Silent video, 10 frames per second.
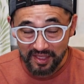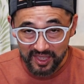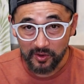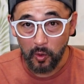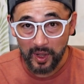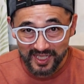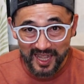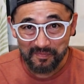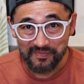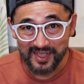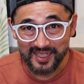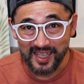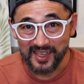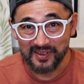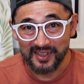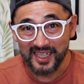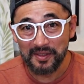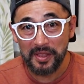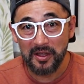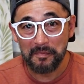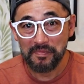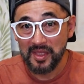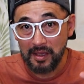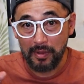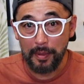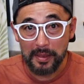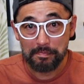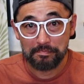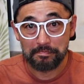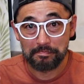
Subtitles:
Thank you for watching. See you next video. Bye bye.